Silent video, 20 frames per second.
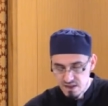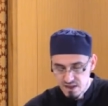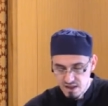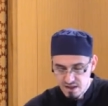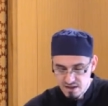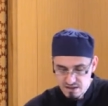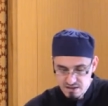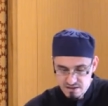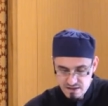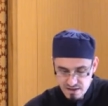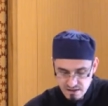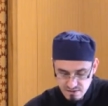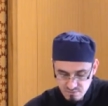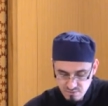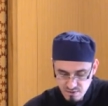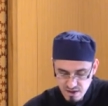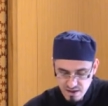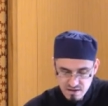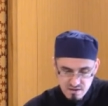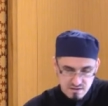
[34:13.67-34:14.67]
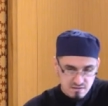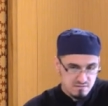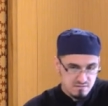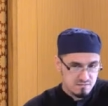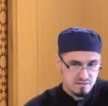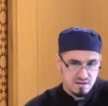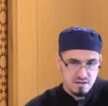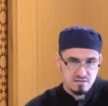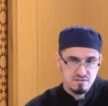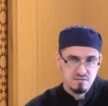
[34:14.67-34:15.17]
And in that way,
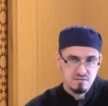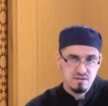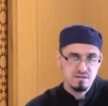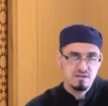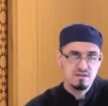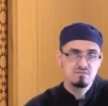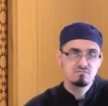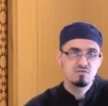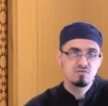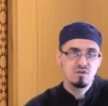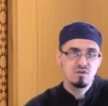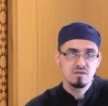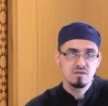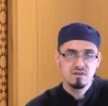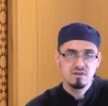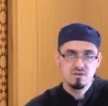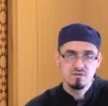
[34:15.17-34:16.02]
there's nothing wrong